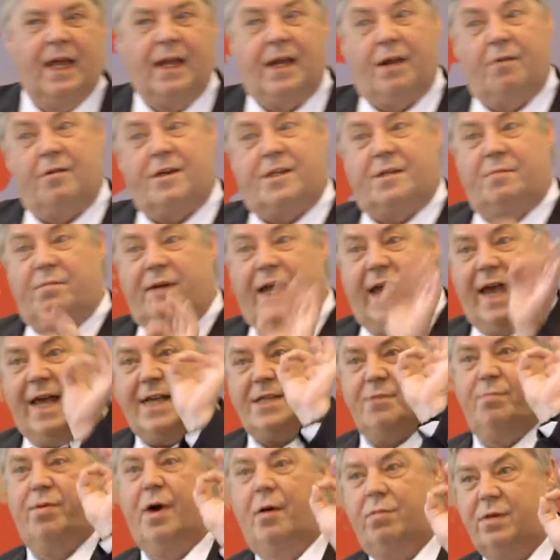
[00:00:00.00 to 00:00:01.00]
there were some
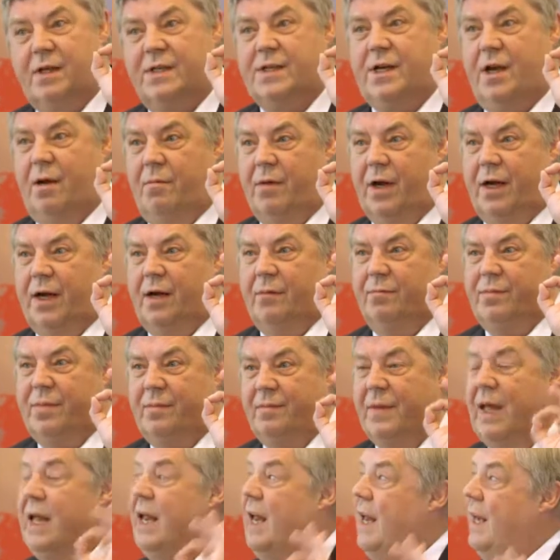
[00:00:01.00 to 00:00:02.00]
gas bubbles coming up.
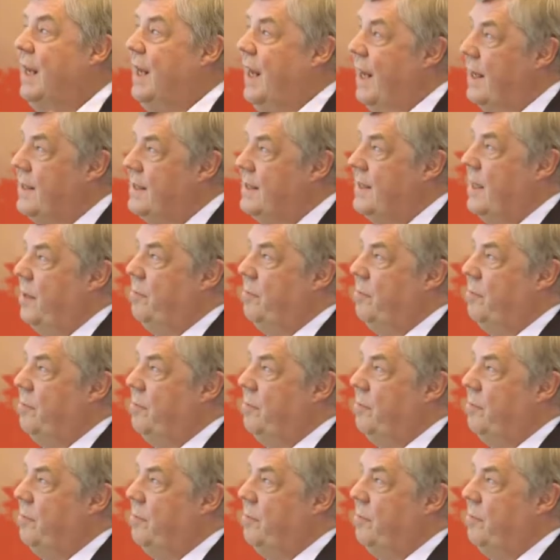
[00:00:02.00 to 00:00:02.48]
That's